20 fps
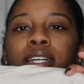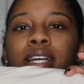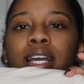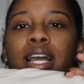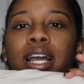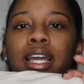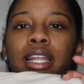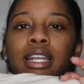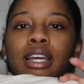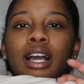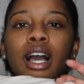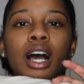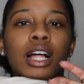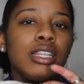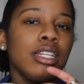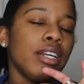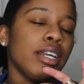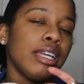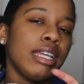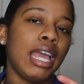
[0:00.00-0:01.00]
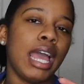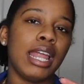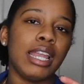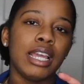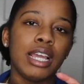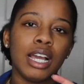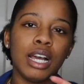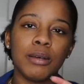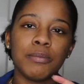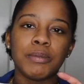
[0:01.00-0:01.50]
kind of color. Again,
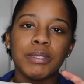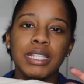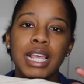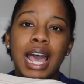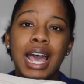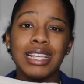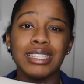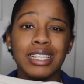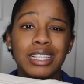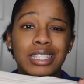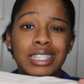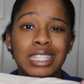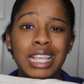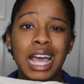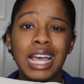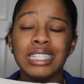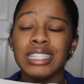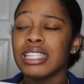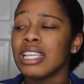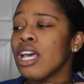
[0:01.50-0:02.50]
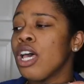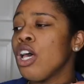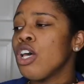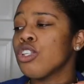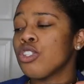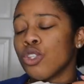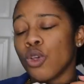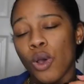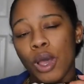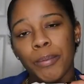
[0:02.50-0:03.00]
it comes as a set,
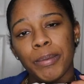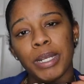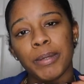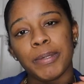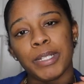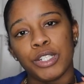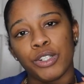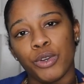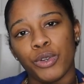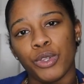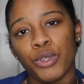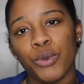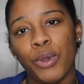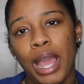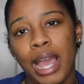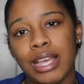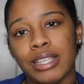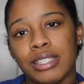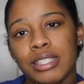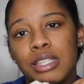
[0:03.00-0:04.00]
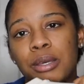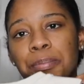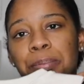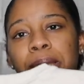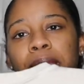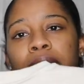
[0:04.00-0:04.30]
so I'm going to be showing you guys the